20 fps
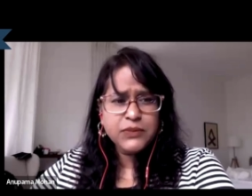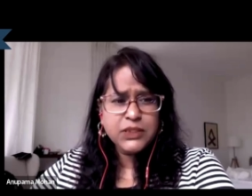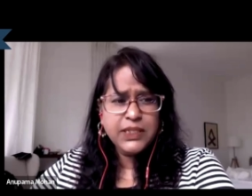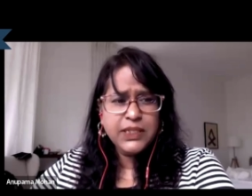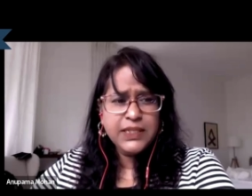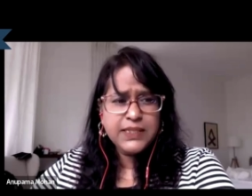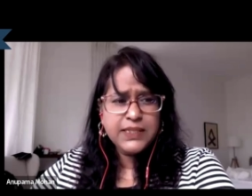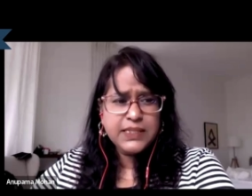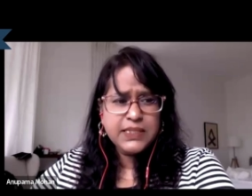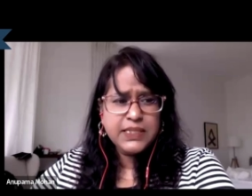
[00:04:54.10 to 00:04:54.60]

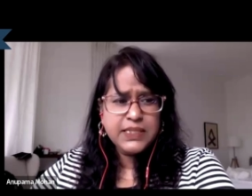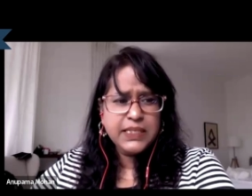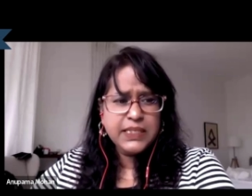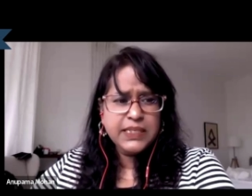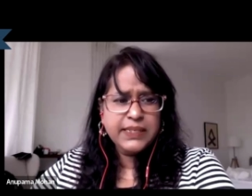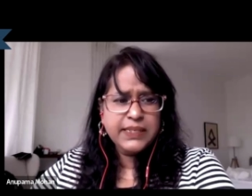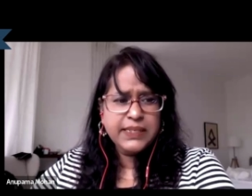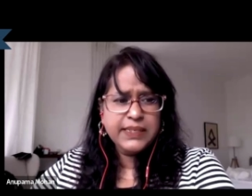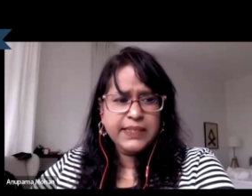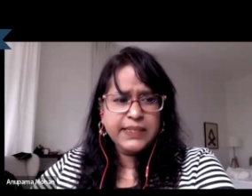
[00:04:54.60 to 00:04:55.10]
is
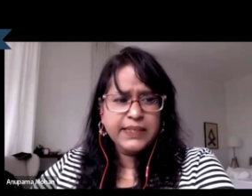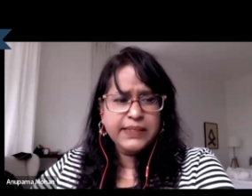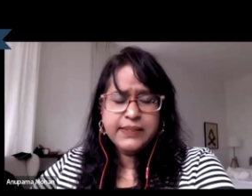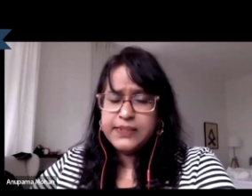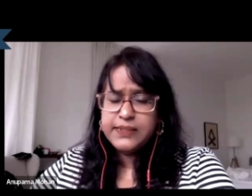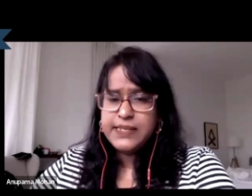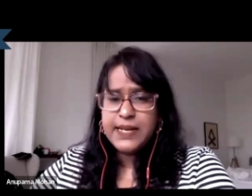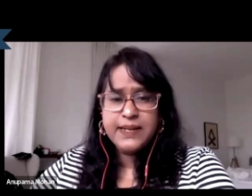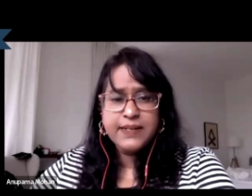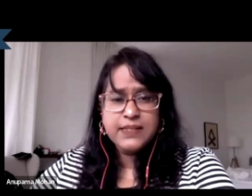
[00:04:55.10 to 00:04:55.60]
the
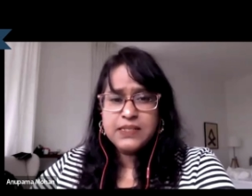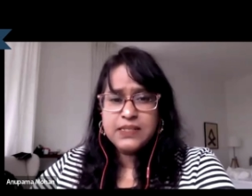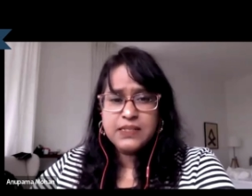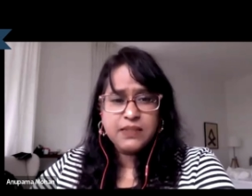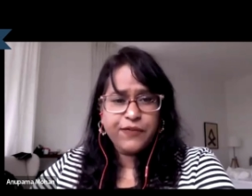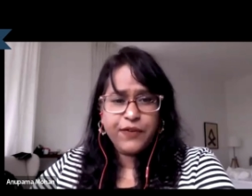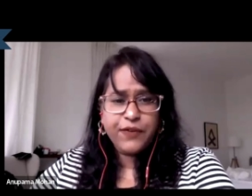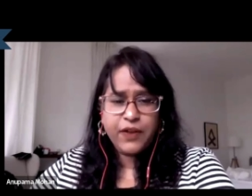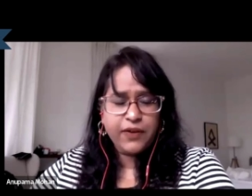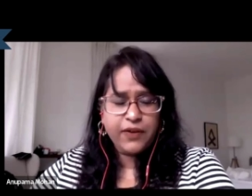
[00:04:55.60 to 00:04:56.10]
intense
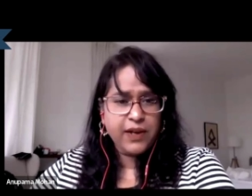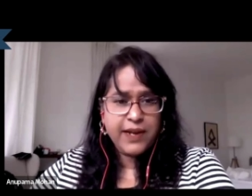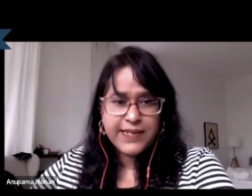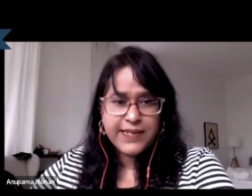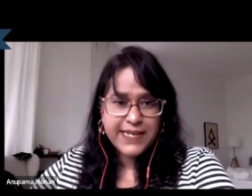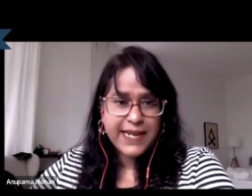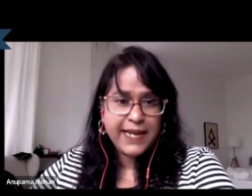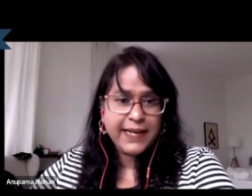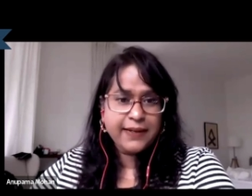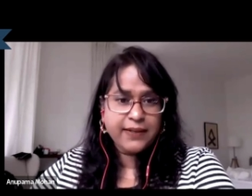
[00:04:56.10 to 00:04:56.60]
feral
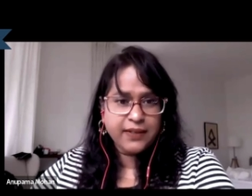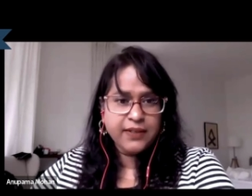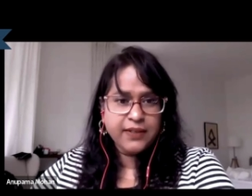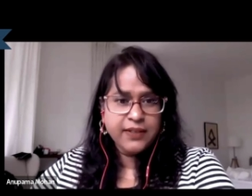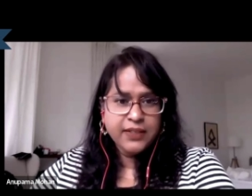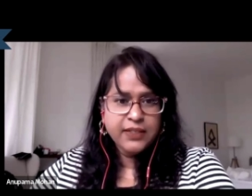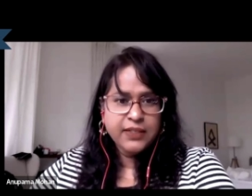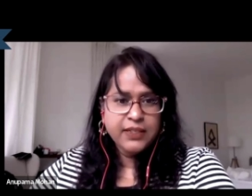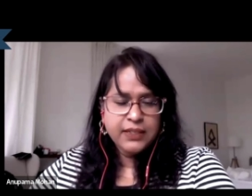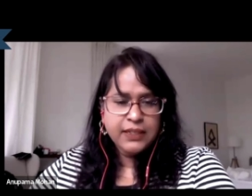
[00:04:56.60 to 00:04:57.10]
attack,
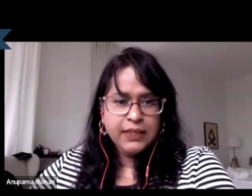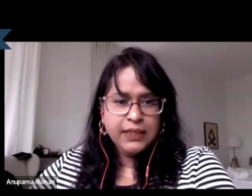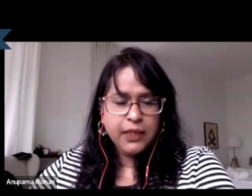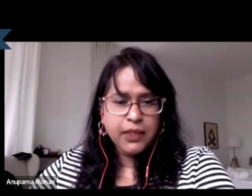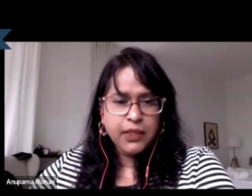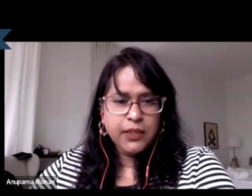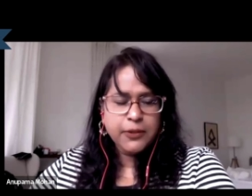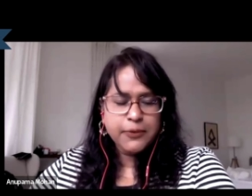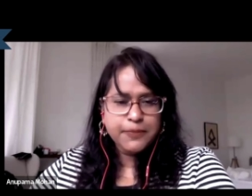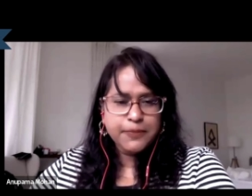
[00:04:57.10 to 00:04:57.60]

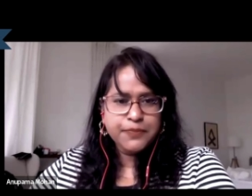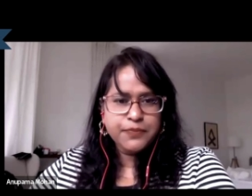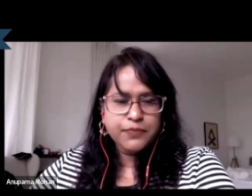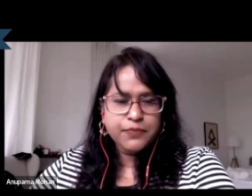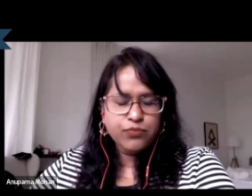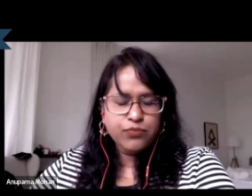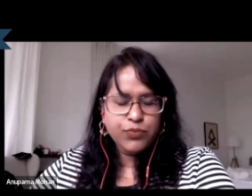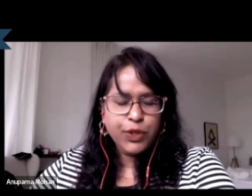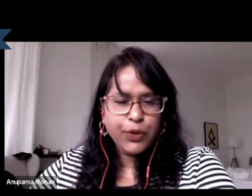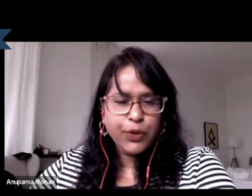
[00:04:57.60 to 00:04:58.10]

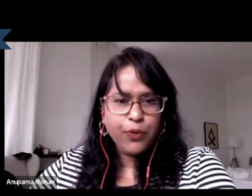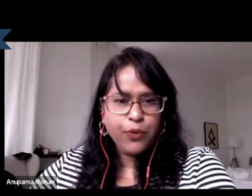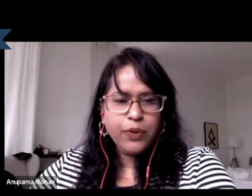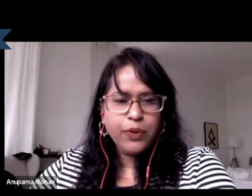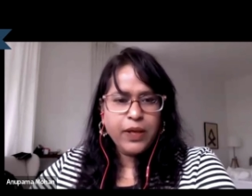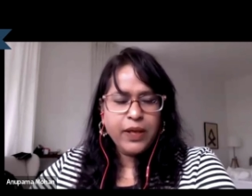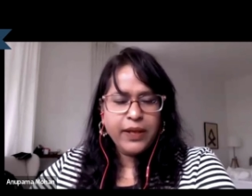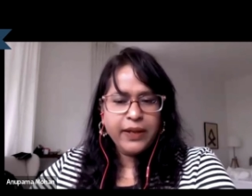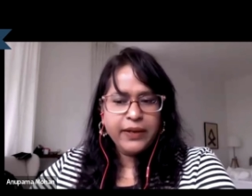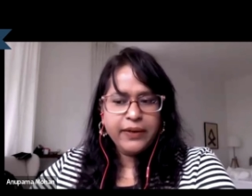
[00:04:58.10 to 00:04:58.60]
um, you know,
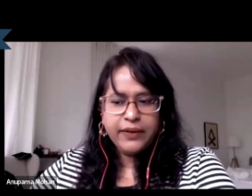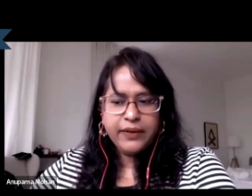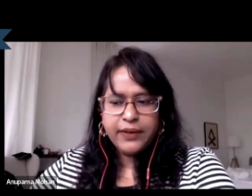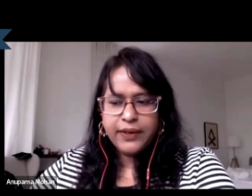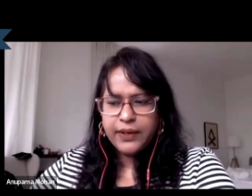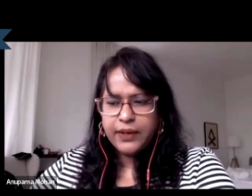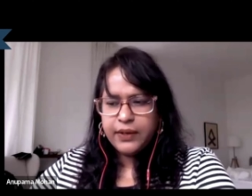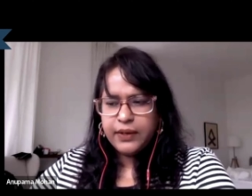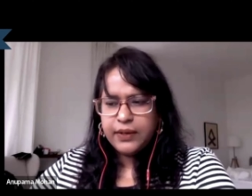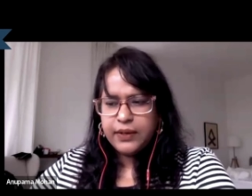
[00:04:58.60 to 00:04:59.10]
and
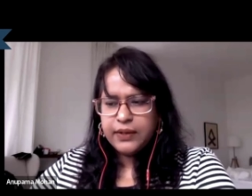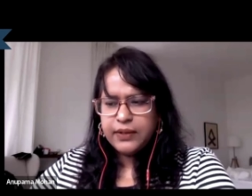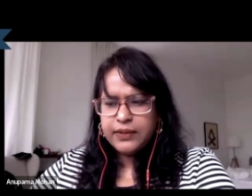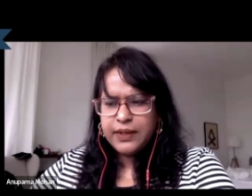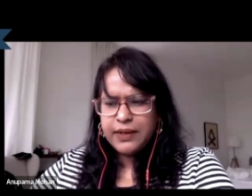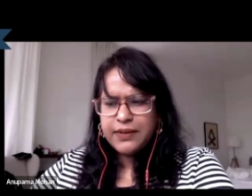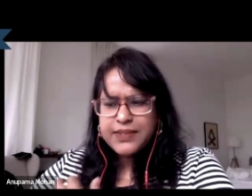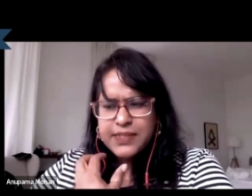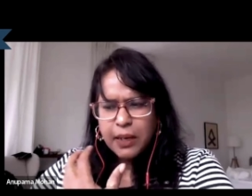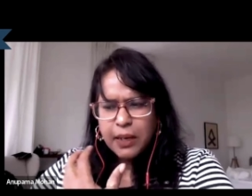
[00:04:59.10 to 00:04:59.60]
uh,
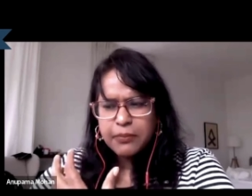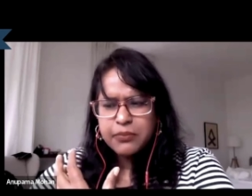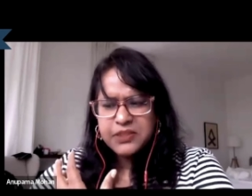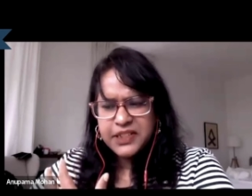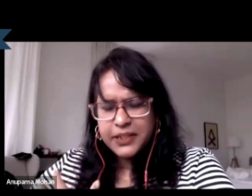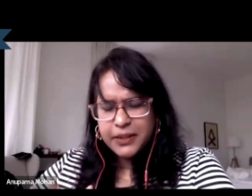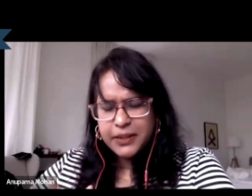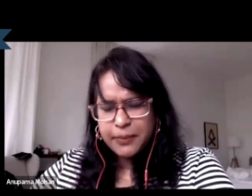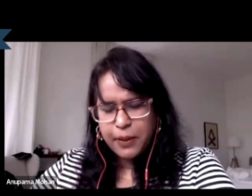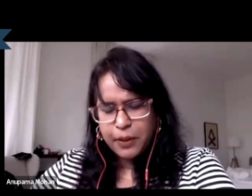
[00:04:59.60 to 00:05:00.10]
there is
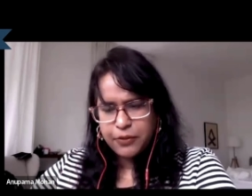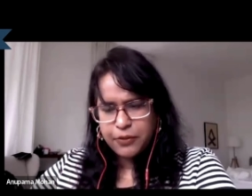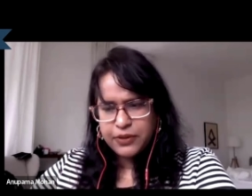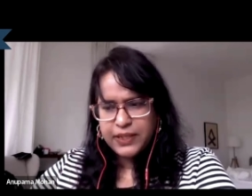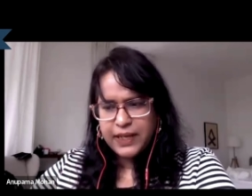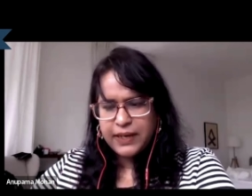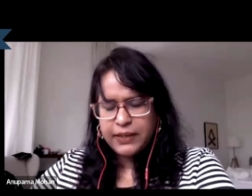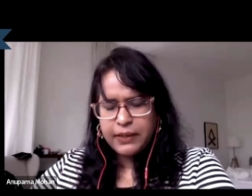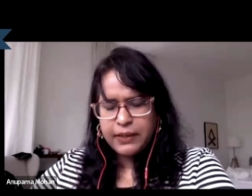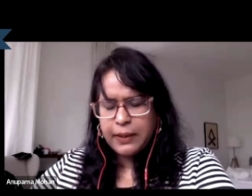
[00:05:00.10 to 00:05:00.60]
something about
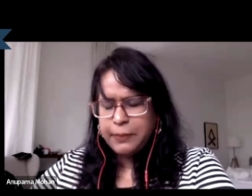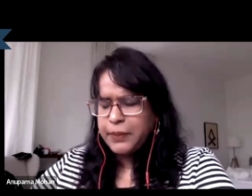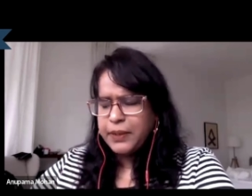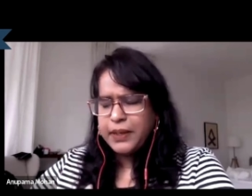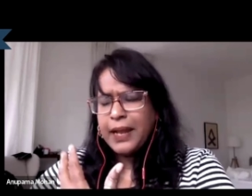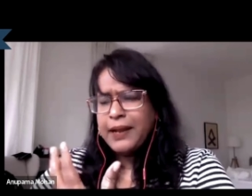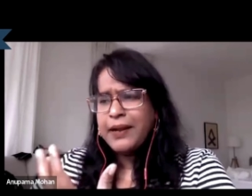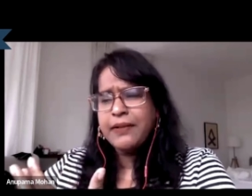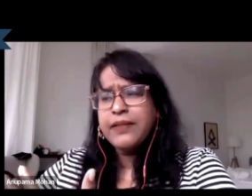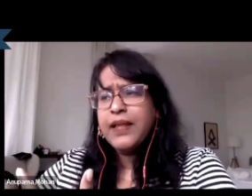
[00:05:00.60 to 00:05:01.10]
that. I mean,
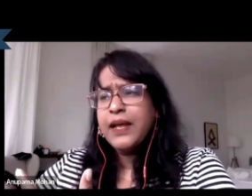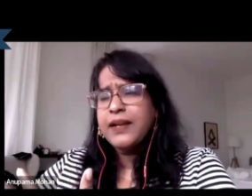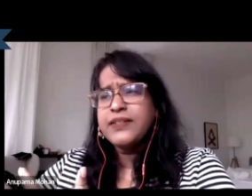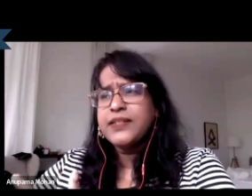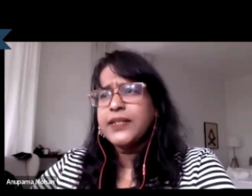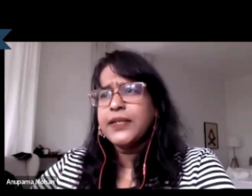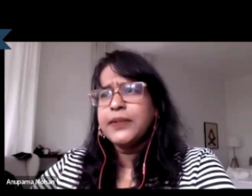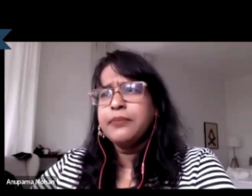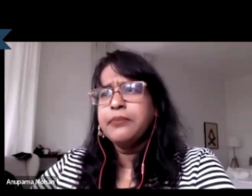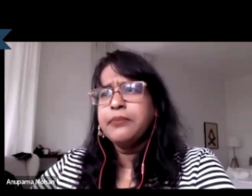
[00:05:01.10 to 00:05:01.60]
and at that
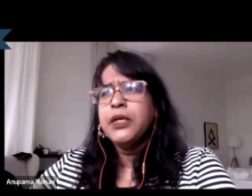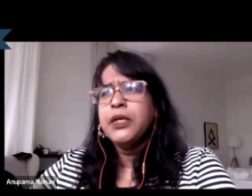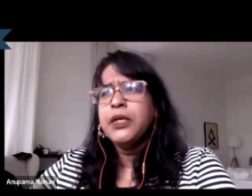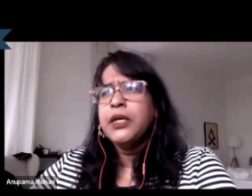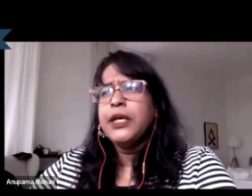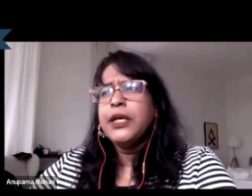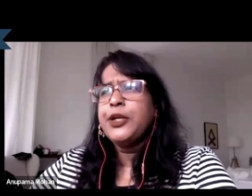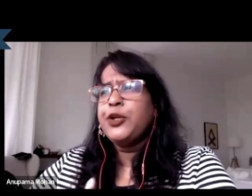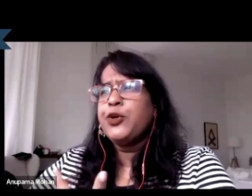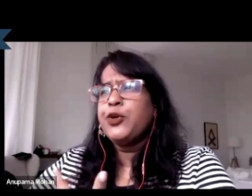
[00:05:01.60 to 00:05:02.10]
time,
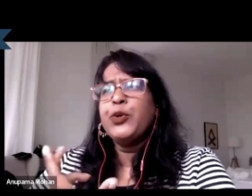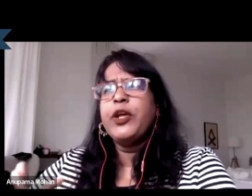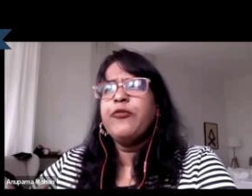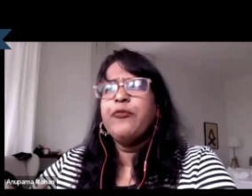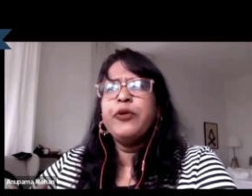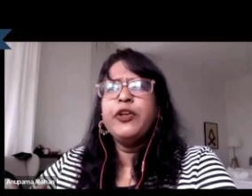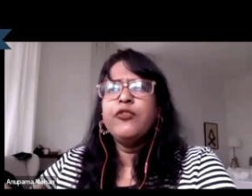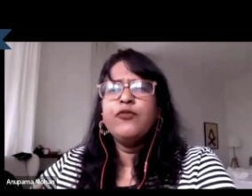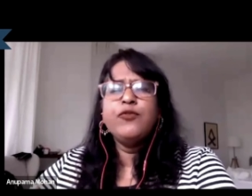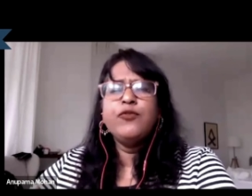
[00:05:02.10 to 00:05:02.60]
it could have
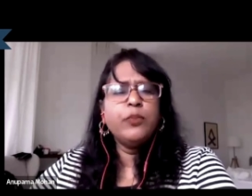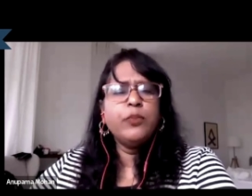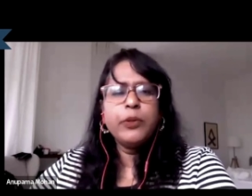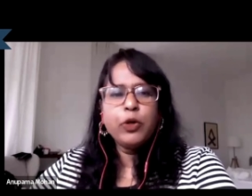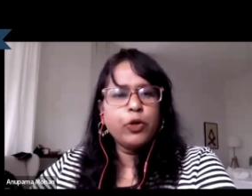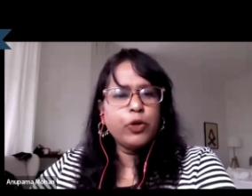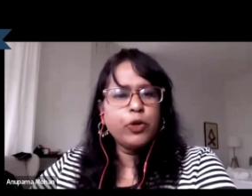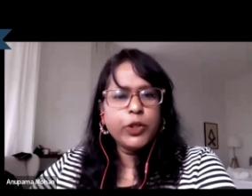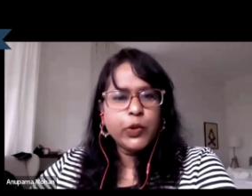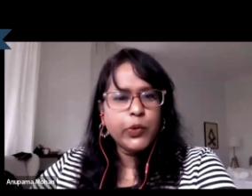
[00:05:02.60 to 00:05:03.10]
been a woman
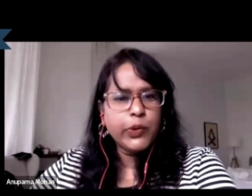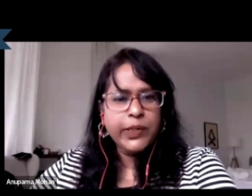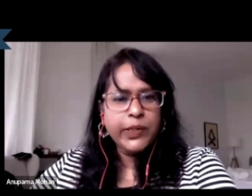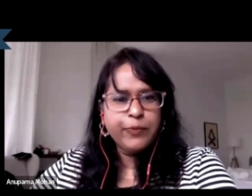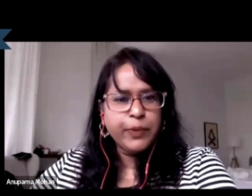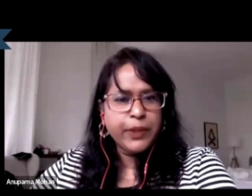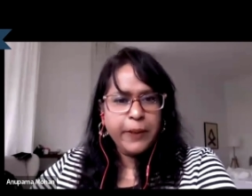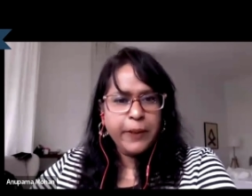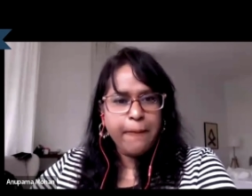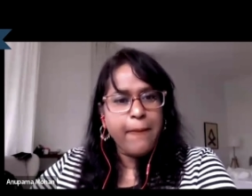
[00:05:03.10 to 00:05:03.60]
or it could have been a